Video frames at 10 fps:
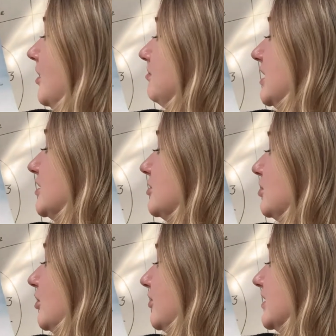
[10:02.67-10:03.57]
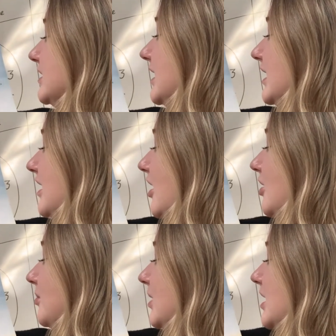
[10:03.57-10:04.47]
Mr. Wolf is nearly
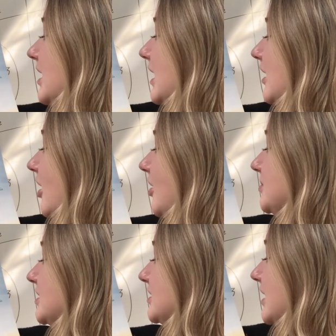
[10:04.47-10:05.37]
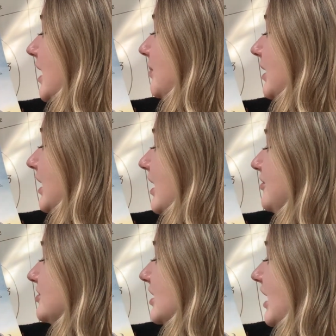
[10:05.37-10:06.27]
home. He climbs the step,
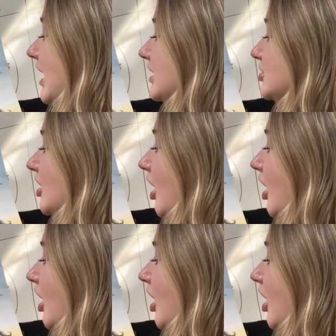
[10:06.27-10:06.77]
lifts the latch,